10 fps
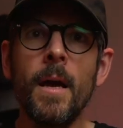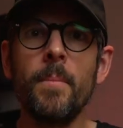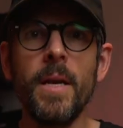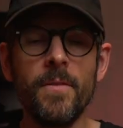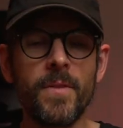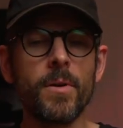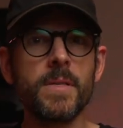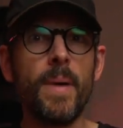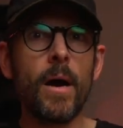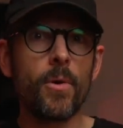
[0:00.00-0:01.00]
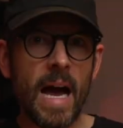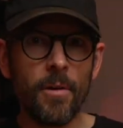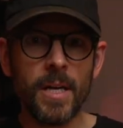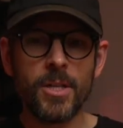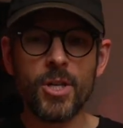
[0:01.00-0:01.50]
but if there was a power
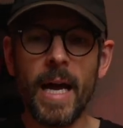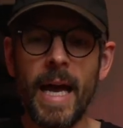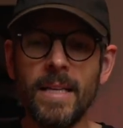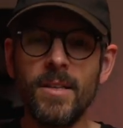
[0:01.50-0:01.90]
outage, I had